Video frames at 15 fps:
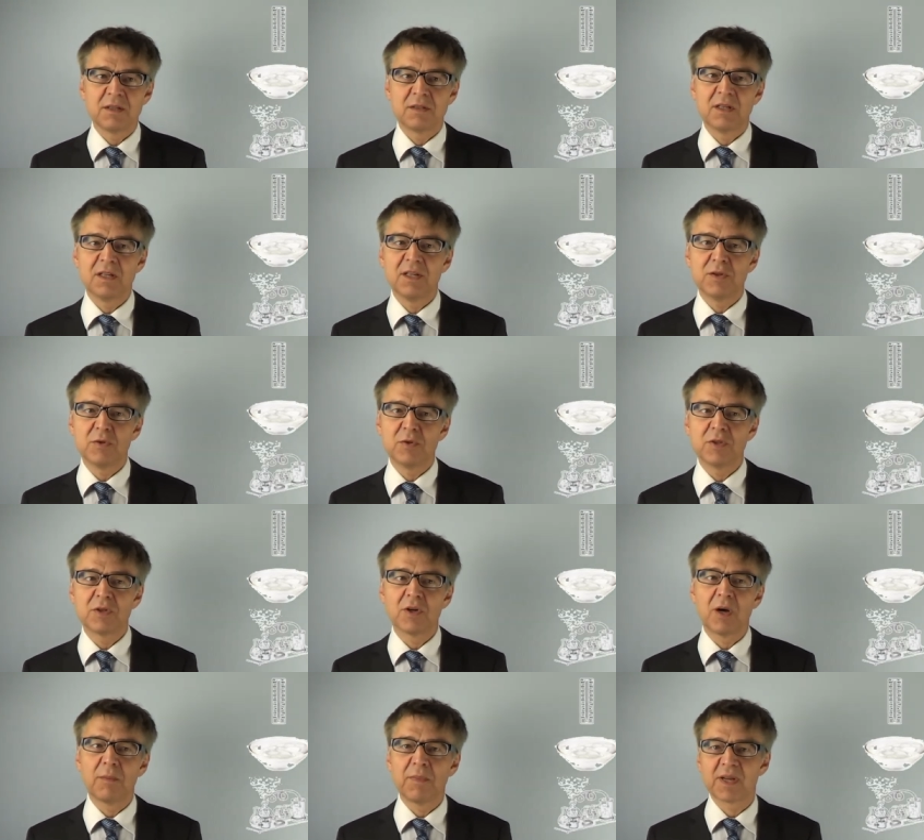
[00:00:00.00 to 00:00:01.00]

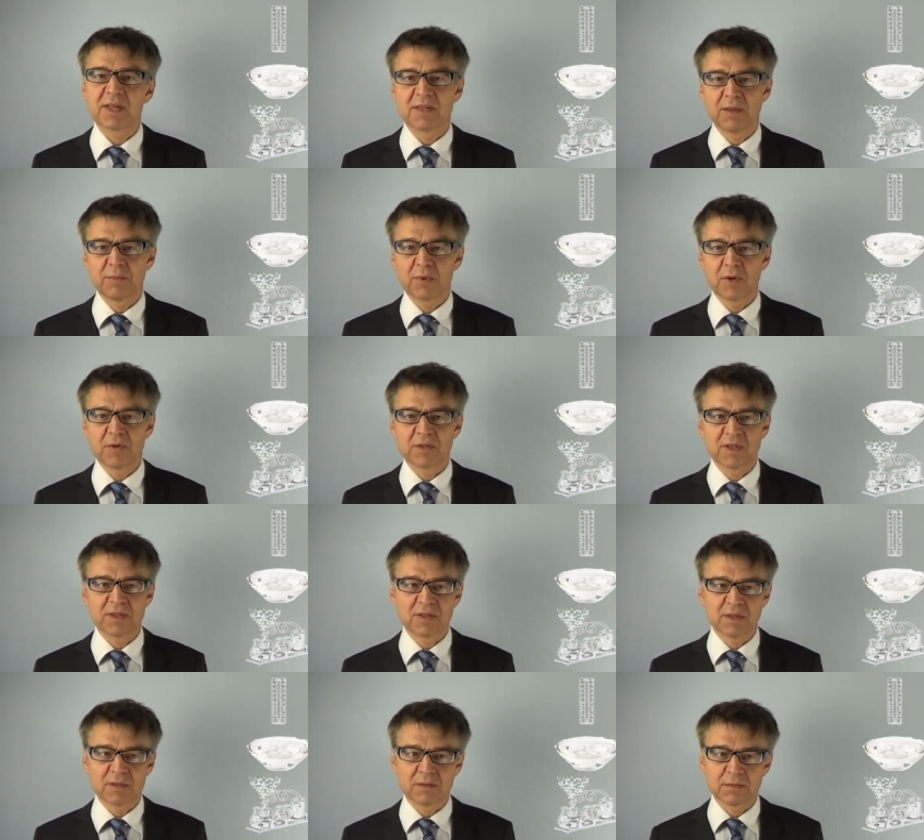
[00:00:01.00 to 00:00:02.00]
diluent or mixing
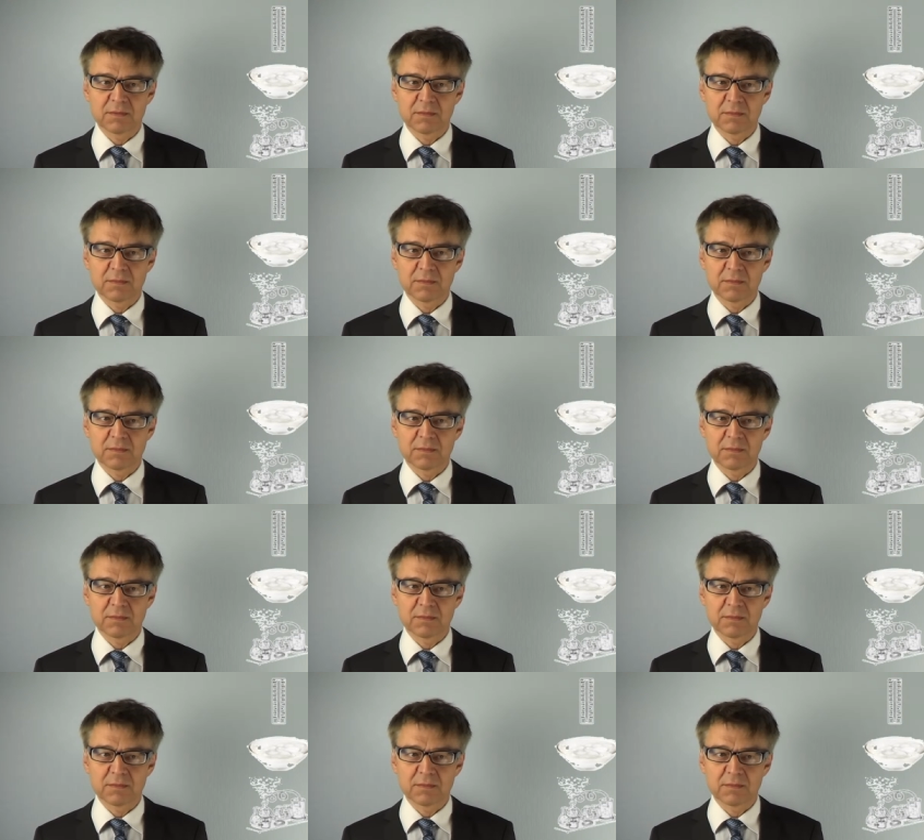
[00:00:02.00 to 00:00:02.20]
processes.